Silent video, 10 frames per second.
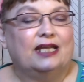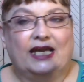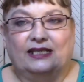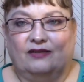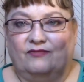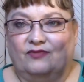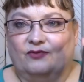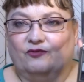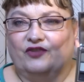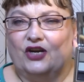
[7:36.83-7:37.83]
kind of
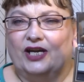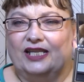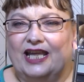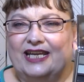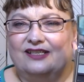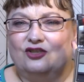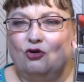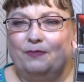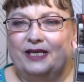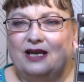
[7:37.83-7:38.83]
very light
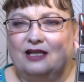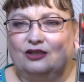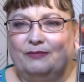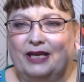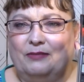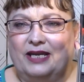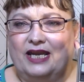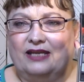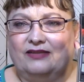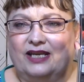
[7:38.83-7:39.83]
taupey color
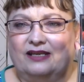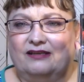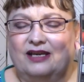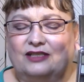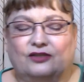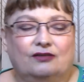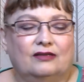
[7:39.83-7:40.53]
maybe, and then a,